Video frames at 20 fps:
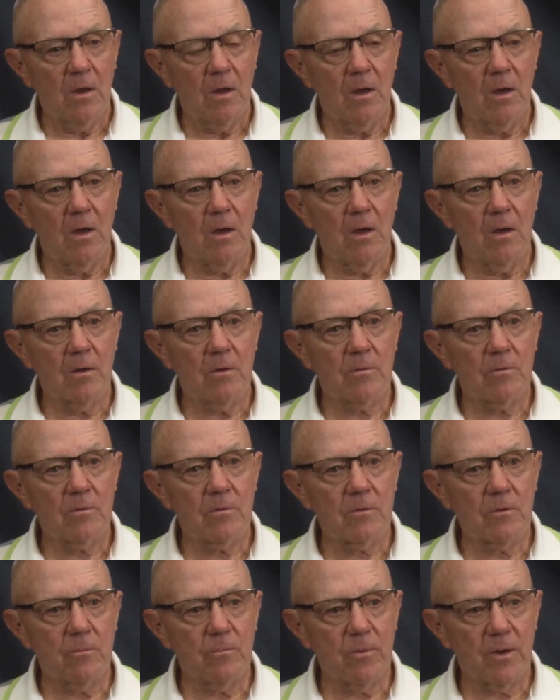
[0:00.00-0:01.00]

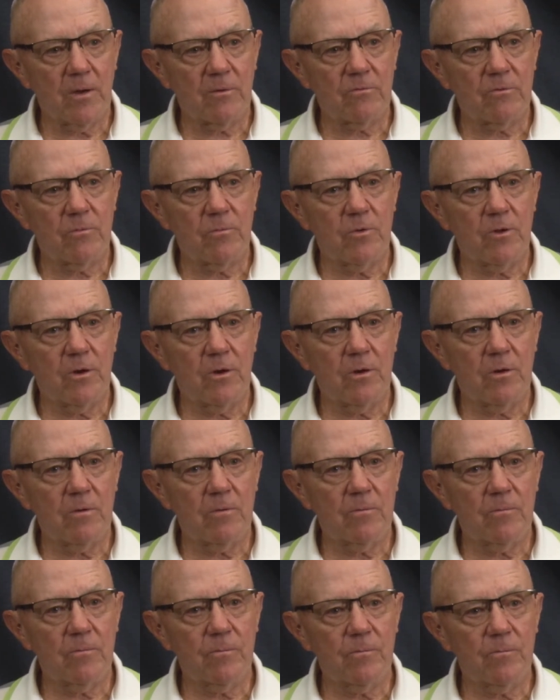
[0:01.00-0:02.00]
and come back from
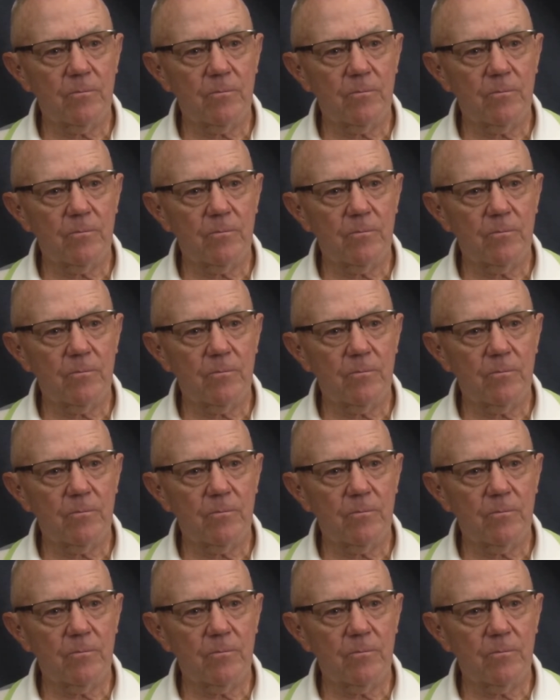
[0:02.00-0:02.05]
there,